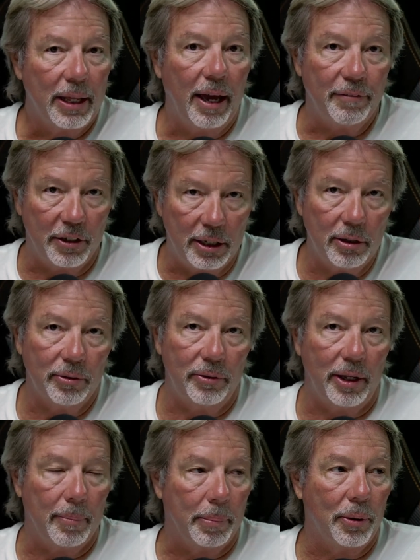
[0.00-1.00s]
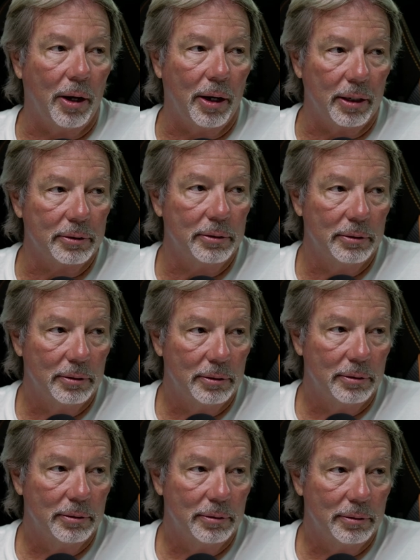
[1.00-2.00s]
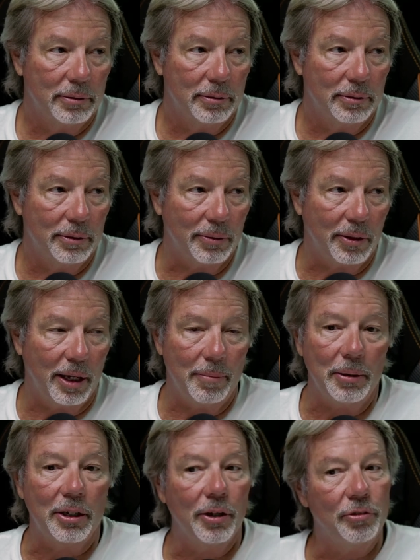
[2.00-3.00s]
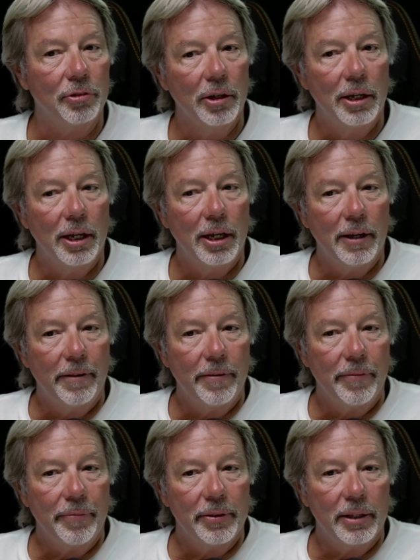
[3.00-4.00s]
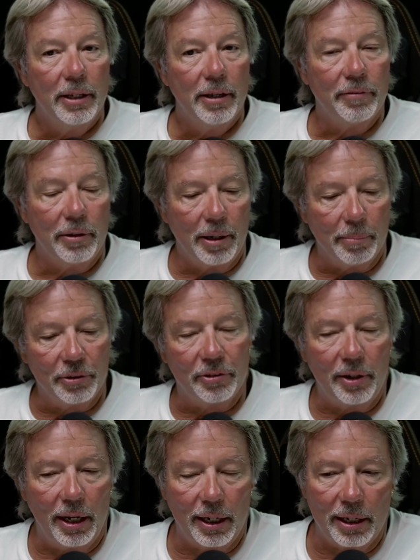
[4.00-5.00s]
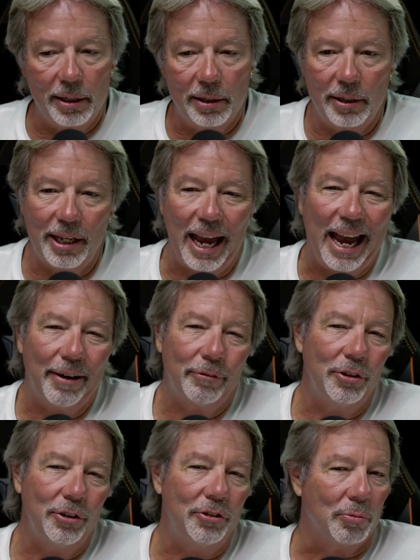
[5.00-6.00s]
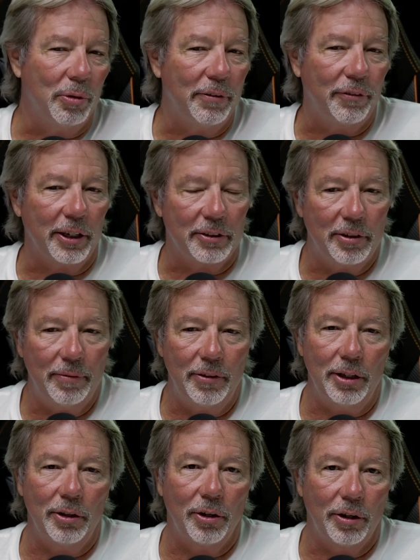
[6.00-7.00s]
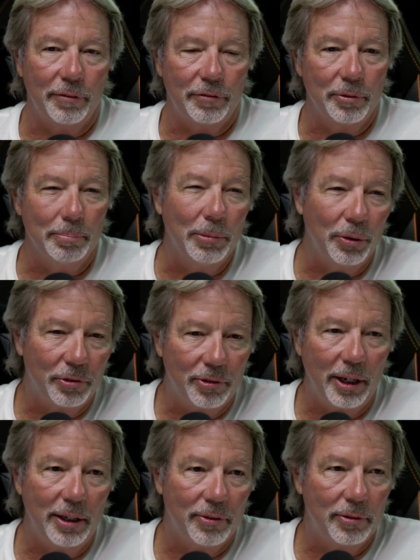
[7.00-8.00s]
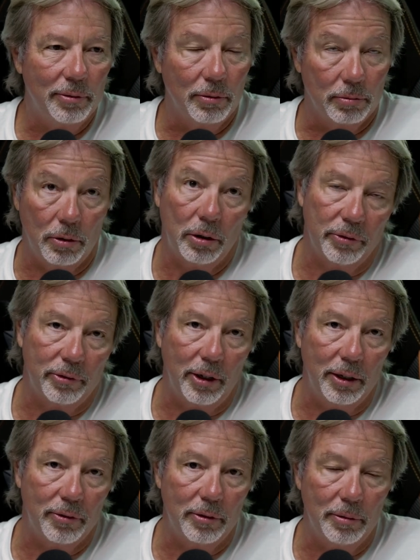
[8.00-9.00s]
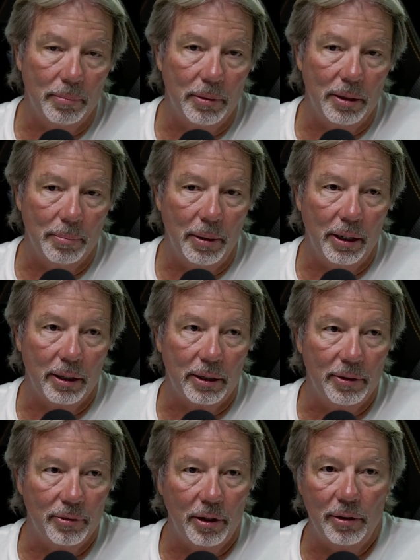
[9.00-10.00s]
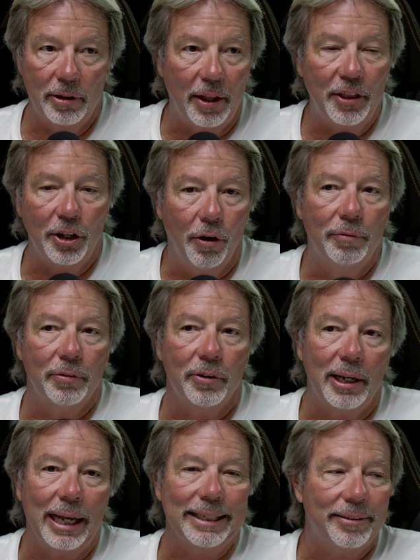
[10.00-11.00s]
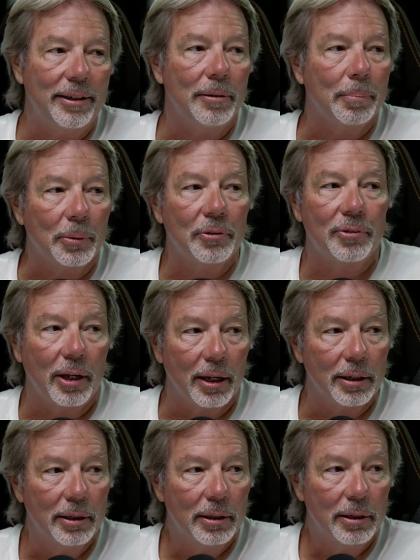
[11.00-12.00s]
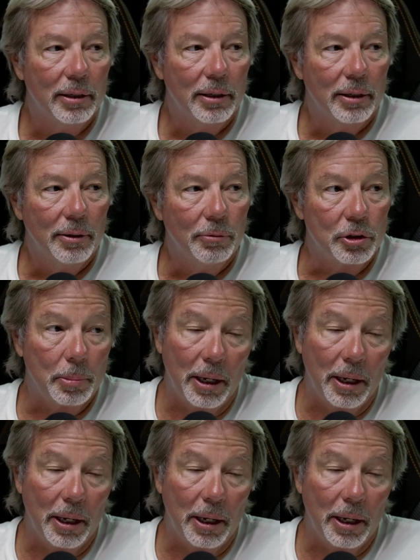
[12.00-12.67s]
have killed that product. Okay, because if I'm not mistaken, the average reflectivity law for most states or all the states in America is nothing over 19%, which, by